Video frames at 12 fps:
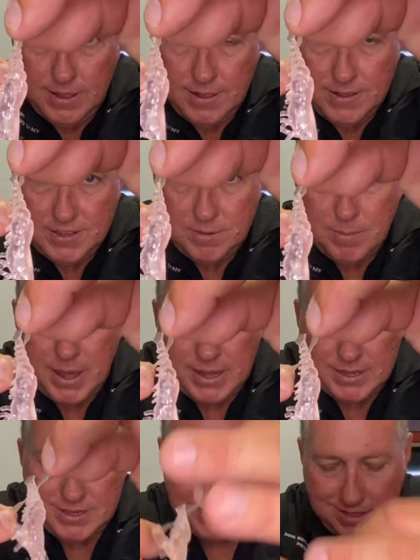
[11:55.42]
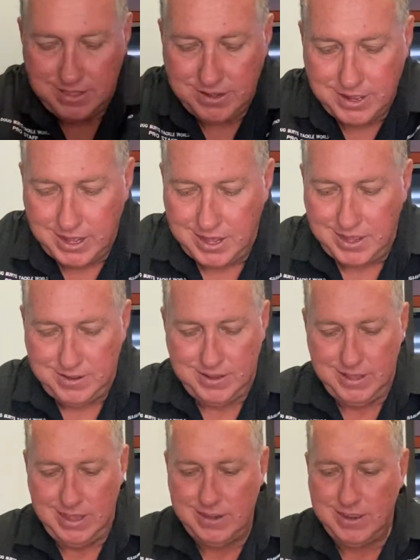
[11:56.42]
smacks the dart
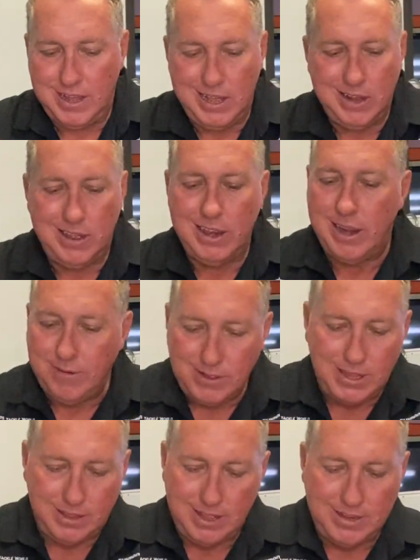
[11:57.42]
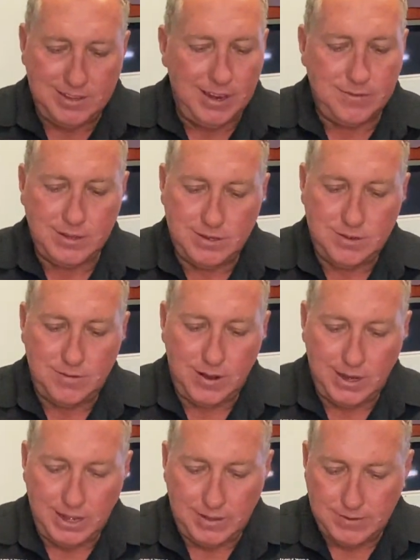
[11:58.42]
and tail and everything. They just love it.
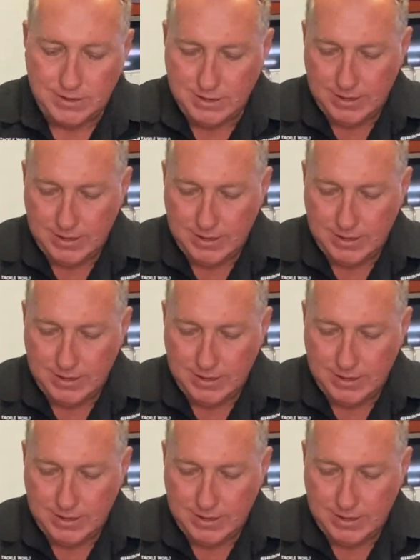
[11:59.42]
Trevally love it.